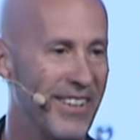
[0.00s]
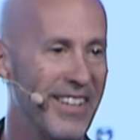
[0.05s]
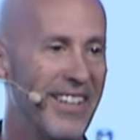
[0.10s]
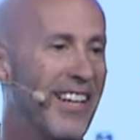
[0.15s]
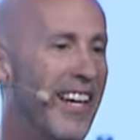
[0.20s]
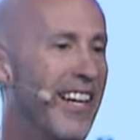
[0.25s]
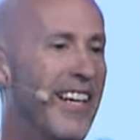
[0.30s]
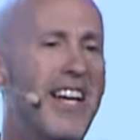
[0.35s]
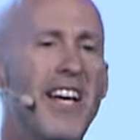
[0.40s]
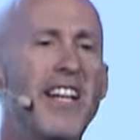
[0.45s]

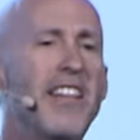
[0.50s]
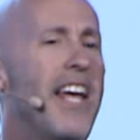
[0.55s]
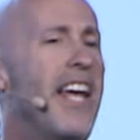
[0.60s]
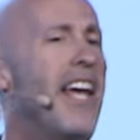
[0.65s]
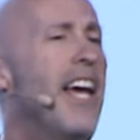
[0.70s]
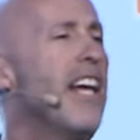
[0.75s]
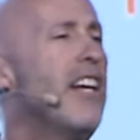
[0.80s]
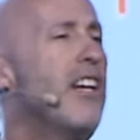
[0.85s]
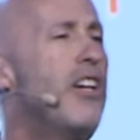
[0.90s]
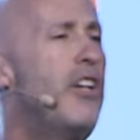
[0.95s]
Okay, they
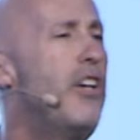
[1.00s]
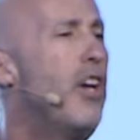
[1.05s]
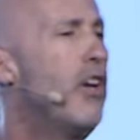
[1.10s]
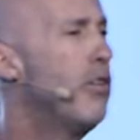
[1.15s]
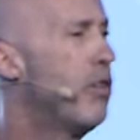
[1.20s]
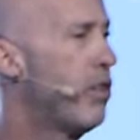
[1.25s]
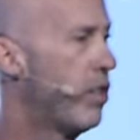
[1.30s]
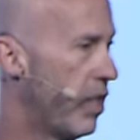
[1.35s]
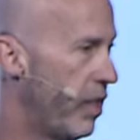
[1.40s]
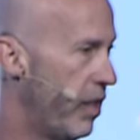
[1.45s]
had no
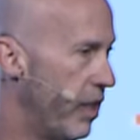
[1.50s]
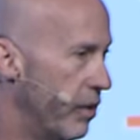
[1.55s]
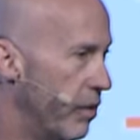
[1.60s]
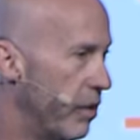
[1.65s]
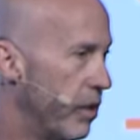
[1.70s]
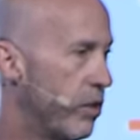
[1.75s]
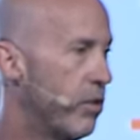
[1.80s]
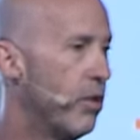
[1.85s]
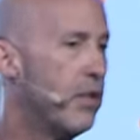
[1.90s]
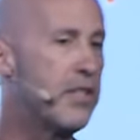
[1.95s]
clue.
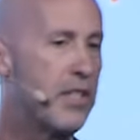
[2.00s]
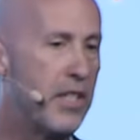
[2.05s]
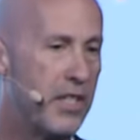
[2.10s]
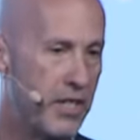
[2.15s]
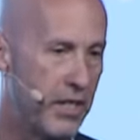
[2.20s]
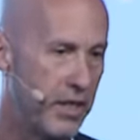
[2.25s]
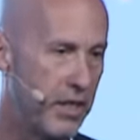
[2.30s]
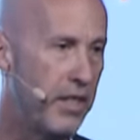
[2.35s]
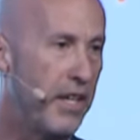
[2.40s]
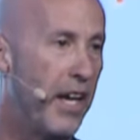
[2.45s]
Of course, it
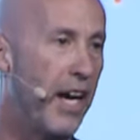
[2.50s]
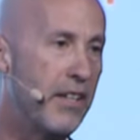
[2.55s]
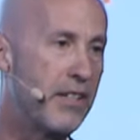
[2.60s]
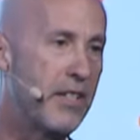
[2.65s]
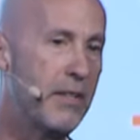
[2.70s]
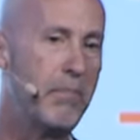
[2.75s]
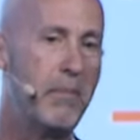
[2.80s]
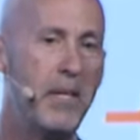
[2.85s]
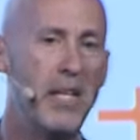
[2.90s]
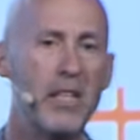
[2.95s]
turned out
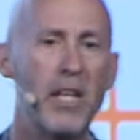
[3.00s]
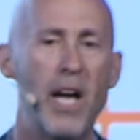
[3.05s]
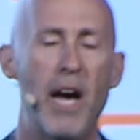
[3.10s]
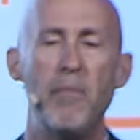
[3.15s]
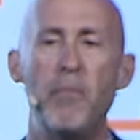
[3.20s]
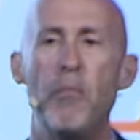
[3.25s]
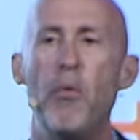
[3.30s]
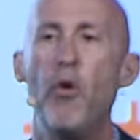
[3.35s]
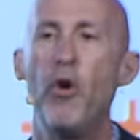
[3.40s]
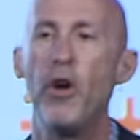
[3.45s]
to be a lot
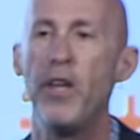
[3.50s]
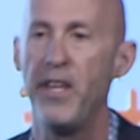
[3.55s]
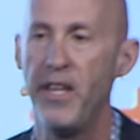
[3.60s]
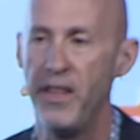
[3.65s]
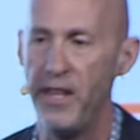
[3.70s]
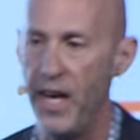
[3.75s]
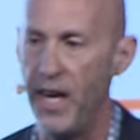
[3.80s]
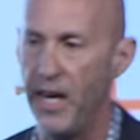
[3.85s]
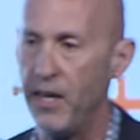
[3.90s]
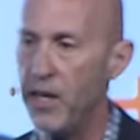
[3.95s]
more than
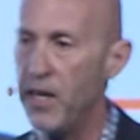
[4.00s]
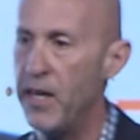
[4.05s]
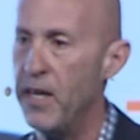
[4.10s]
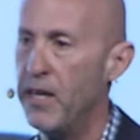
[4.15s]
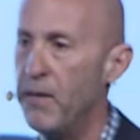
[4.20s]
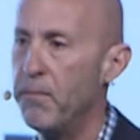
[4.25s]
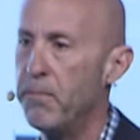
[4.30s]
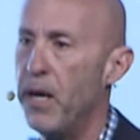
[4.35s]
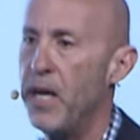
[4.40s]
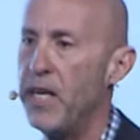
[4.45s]
that.
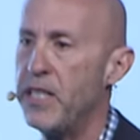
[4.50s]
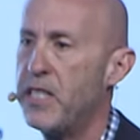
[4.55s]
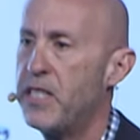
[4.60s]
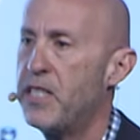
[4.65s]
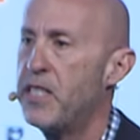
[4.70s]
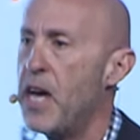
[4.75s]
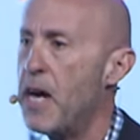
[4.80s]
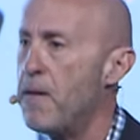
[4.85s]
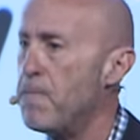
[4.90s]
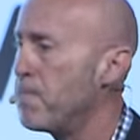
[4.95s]
But,
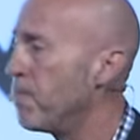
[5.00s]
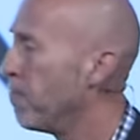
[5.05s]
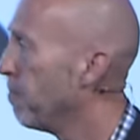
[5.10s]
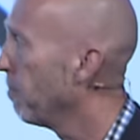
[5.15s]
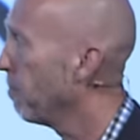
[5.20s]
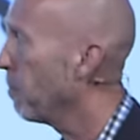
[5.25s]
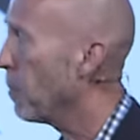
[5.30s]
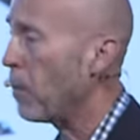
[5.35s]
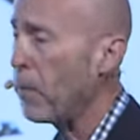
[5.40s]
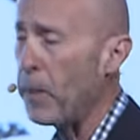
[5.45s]

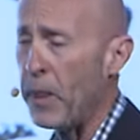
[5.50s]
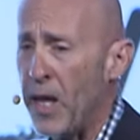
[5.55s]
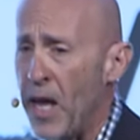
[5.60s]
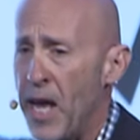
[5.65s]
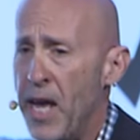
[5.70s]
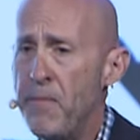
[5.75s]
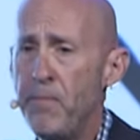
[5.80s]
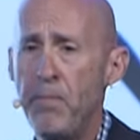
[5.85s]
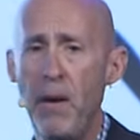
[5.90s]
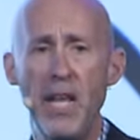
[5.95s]

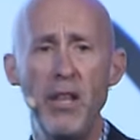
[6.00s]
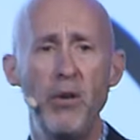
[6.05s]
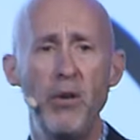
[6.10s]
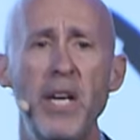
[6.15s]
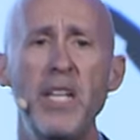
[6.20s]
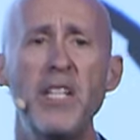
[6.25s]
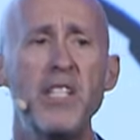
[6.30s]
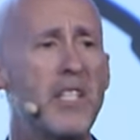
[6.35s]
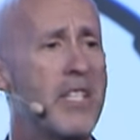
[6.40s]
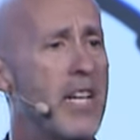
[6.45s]
and by
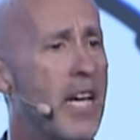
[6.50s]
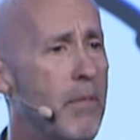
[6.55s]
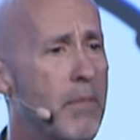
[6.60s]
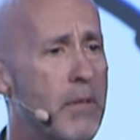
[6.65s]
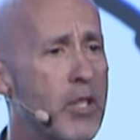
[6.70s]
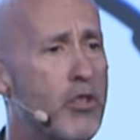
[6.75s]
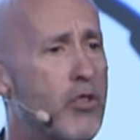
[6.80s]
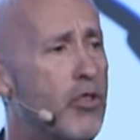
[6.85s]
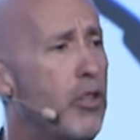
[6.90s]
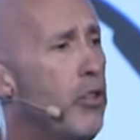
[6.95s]
the same
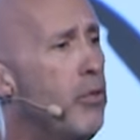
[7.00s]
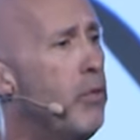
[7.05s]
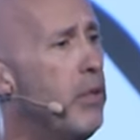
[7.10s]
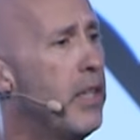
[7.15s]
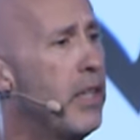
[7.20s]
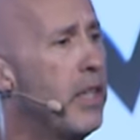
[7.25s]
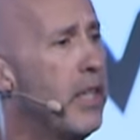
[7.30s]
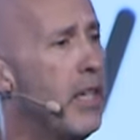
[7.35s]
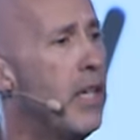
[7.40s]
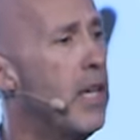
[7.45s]
is true
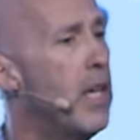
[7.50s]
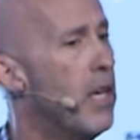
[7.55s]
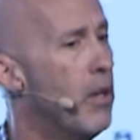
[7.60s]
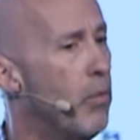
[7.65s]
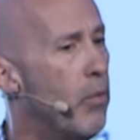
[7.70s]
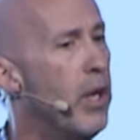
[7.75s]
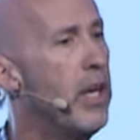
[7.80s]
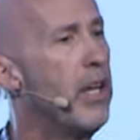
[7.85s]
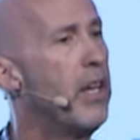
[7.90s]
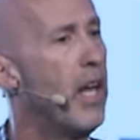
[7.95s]
with
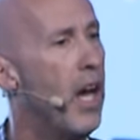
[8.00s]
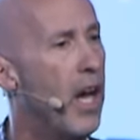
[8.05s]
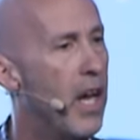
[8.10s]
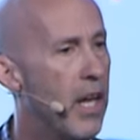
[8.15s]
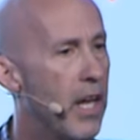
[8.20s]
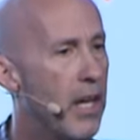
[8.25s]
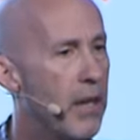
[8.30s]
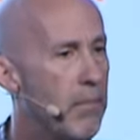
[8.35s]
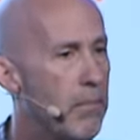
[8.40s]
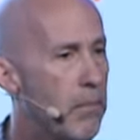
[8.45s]

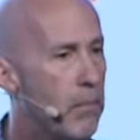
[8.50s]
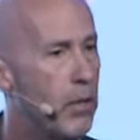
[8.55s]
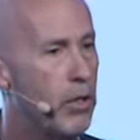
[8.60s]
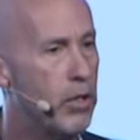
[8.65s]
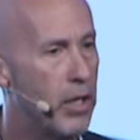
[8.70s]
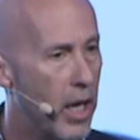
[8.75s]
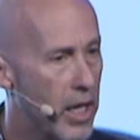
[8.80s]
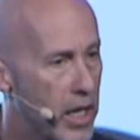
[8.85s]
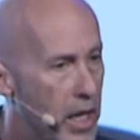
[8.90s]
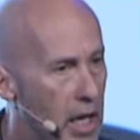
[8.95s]

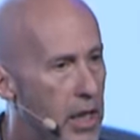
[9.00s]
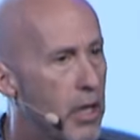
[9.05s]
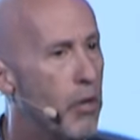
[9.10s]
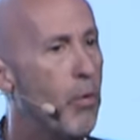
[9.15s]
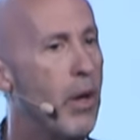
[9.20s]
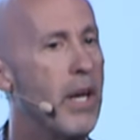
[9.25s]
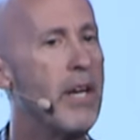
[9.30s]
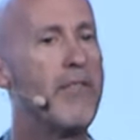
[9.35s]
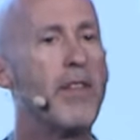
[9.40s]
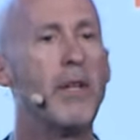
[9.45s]
another
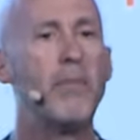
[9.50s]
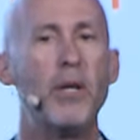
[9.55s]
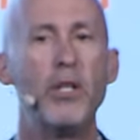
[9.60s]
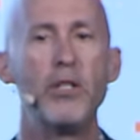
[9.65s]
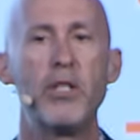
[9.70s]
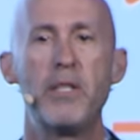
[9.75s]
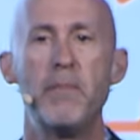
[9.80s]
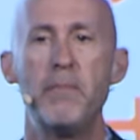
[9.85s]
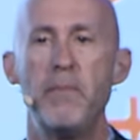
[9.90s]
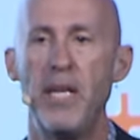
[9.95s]
one of the
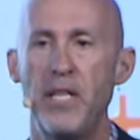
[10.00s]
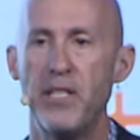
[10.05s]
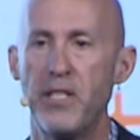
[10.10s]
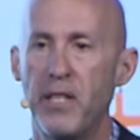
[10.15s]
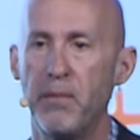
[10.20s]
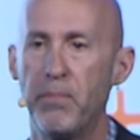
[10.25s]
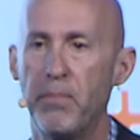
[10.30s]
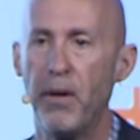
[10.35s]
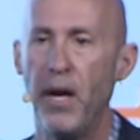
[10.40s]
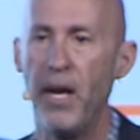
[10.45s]
most
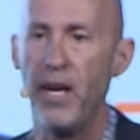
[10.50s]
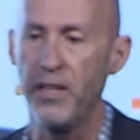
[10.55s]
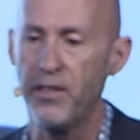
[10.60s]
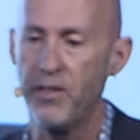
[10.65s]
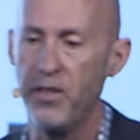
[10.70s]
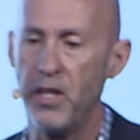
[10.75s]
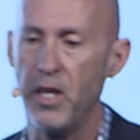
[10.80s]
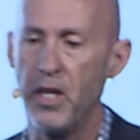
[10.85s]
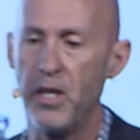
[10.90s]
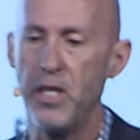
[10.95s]
amazing products
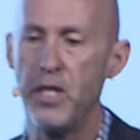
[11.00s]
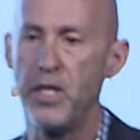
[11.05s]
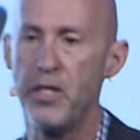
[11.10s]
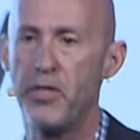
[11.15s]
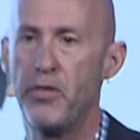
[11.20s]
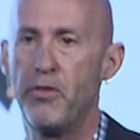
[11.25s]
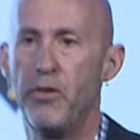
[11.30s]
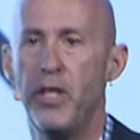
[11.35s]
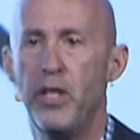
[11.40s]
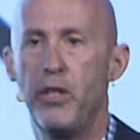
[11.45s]
in our
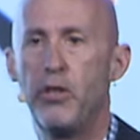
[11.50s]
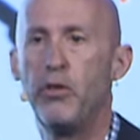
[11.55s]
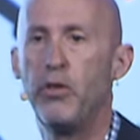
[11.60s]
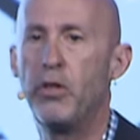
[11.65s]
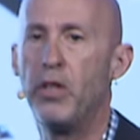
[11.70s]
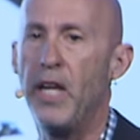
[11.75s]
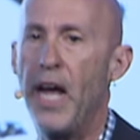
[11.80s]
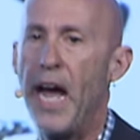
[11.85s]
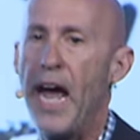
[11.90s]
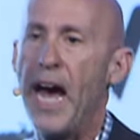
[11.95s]
industry,
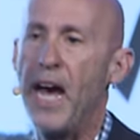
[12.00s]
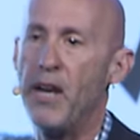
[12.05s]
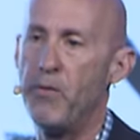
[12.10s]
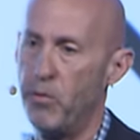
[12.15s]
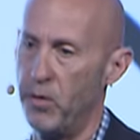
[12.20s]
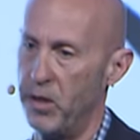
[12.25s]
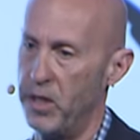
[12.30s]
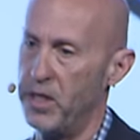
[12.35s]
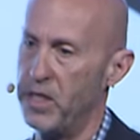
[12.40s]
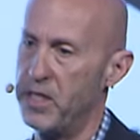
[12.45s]
Google
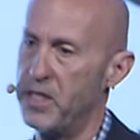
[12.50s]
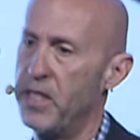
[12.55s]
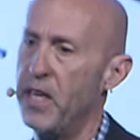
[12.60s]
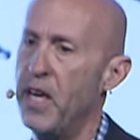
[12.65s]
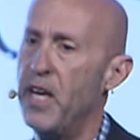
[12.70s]
AdWords.